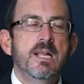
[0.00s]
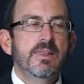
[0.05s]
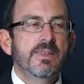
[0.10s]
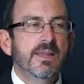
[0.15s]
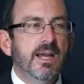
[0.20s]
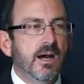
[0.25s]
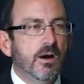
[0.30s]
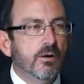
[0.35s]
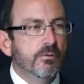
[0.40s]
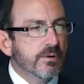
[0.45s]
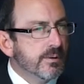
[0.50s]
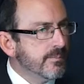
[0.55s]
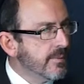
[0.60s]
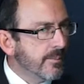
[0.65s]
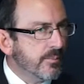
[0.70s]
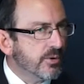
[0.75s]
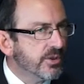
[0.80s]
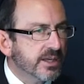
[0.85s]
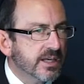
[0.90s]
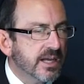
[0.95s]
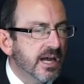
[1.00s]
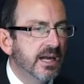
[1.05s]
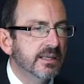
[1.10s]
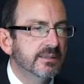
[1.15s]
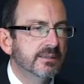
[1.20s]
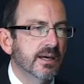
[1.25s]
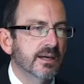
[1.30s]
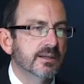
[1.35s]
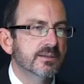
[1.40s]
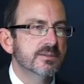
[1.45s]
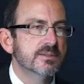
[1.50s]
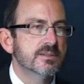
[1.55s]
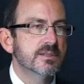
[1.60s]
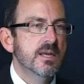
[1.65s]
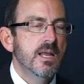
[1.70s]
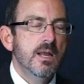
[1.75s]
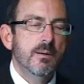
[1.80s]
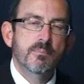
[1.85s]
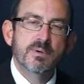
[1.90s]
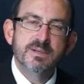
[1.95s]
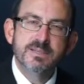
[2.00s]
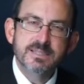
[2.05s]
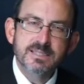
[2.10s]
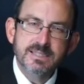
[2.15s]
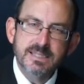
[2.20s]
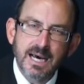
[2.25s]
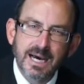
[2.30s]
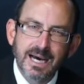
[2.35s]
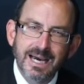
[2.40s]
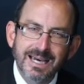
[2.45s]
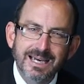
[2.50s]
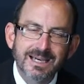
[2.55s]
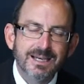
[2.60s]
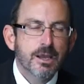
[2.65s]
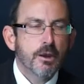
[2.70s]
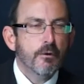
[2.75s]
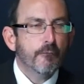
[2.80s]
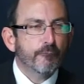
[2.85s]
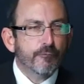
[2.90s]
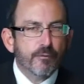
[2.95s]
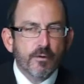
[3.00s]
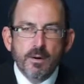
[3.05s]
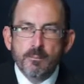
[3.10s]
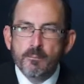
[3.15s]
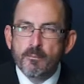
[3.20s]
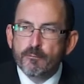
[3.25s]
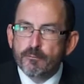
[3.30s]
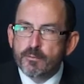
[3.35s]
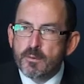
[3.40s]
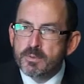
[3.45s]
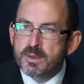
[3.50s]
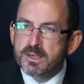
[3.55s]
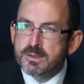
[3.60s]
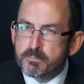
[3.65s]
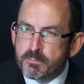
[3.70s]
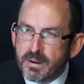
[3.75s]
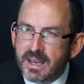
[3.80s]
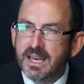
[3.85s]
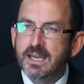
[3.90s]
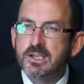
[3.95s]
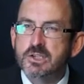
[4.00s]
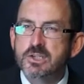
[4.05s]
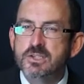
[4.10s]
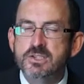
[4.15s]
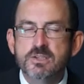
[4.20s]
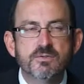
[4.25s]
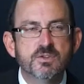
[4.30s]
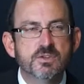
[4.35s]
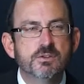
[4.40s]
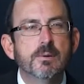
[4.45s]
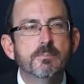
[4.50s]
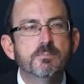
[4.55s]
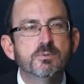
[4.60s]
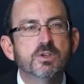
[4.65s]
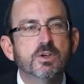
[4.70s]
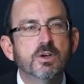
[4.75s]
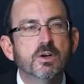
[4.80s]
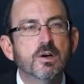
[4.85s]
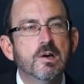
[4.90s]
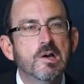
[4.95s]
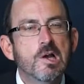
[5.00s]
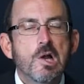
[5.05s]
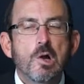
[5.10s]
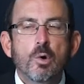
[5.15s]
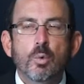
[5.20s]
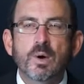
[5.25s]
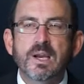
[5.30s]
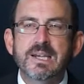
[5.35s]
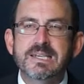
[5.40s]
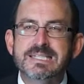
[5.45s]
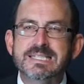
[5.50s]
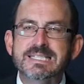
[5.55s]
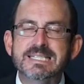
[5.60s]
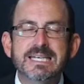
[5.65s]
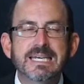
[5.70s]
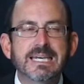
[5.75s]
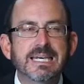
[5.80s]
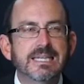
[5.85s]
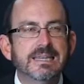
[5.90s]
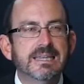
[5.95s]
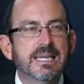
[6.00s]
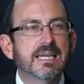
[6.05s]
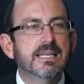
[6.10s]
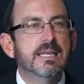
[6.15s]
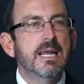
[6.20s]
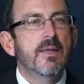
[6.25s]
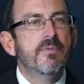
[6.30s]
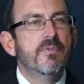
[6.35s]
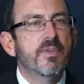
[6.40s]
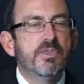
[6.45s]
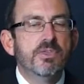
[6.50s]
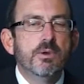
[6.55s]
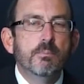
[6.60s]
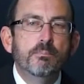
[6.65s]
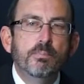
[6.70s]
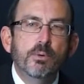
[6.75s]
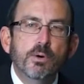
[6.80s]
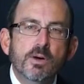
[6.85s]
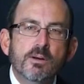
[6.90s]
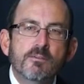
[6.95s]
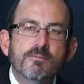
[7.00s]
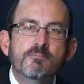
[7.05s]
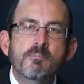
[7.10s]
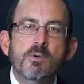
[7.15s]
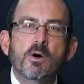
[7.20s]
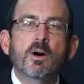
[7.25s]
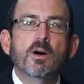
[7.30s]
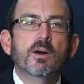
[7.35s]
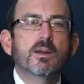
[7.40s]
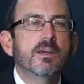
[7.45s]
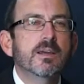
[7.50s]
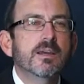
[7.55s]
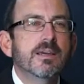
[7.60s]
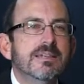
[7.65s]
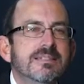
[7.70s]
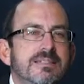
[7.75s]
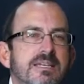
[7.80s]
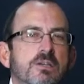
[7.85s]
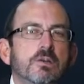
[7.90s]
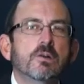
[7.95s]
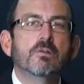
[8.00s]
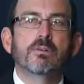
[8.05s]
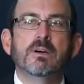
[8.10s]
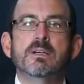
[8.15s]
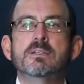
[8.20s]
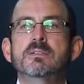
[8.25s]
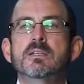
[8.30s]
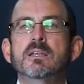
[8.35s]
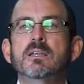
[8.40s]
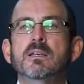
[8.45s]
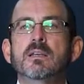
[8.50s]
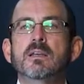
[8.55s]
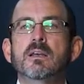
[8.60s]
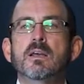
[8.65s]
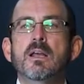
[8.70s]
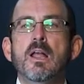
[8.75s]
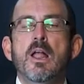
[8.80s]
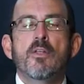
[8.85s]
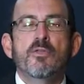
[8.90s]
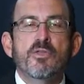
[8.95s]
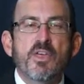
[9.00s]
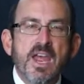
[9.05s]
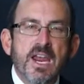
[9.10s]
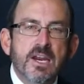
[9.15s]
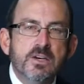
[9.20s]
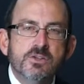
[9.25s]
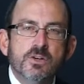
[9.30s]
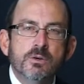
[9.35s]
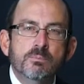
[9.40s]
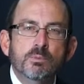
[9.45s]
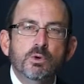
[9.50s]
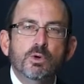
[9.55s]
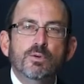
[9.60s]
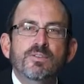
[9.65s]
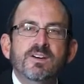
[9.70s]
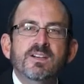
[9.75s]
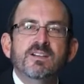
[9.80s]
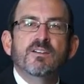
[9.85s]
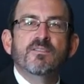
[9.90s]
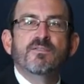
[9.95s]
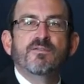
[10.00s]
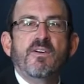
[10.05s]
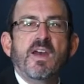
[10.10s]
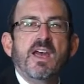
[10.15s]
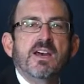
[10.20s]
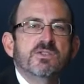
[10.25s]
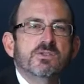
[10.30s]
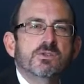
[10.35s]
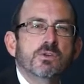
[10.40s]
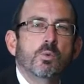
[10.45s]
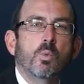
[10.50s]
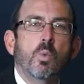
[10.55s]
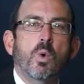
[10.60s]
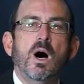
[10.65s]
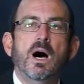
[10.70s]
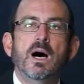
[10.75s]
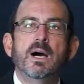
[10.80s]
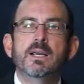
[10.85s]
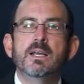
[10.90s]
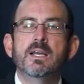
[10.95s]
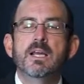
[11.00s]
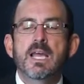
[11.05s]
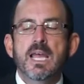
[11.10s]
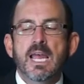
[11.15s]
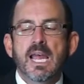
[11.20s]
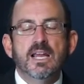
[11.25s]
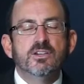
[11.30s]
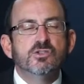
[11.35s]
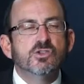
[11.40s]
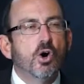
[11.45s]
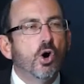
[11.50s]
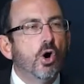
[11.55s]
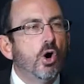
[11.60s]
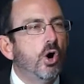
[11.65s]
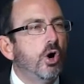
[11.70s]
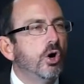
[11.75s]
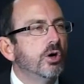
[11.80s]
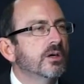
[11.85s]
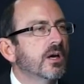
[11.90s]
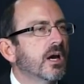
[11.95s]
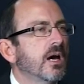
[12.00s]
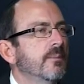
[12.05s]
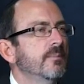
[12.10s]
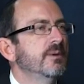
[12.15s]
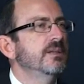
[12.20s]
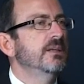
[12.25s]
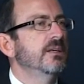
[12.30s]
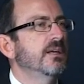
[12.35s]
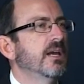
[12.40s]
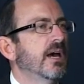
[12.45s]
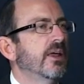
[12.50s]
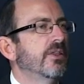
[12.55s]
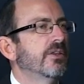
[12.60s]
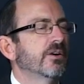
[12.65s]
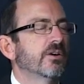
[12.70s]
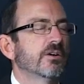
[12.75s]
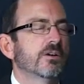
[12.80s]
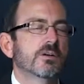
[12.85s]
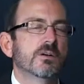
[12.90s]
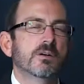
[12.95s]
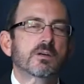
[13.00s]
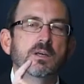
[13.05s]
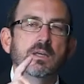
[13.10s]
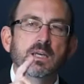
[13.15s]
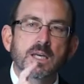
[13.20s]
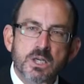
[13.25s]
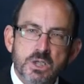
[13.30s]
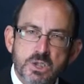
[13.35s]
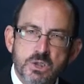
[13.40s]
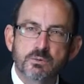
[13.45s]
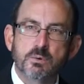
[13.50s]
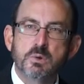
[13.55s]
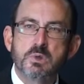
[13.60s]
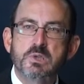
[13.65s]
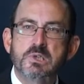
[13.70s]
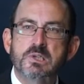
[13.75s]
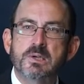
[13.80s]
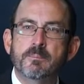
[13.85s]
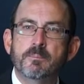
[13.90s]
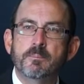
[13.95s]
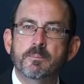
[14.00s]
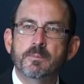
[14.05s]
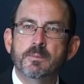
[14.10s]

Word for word: Now, remember the context. Messiah, from, from the pages of Scripture, we see that, that the book of Mark is increasing. Things are moving faster. Why? It's all coming together in Jerusalem.